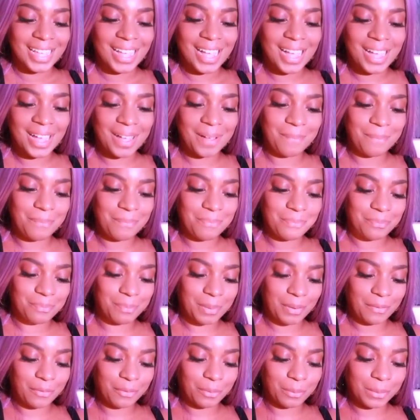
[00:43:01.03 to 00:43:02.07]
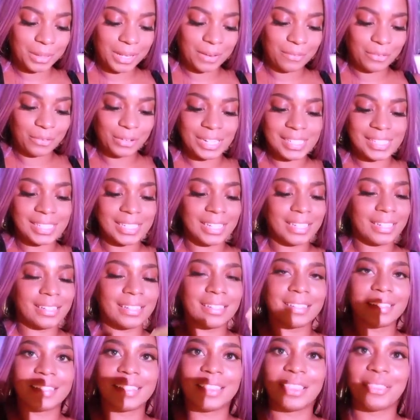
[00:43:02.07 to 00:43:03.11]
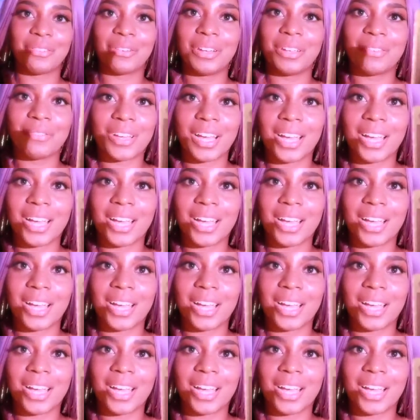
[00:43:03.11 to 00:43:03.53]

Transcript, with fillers: Um, but for whatever reason, Three of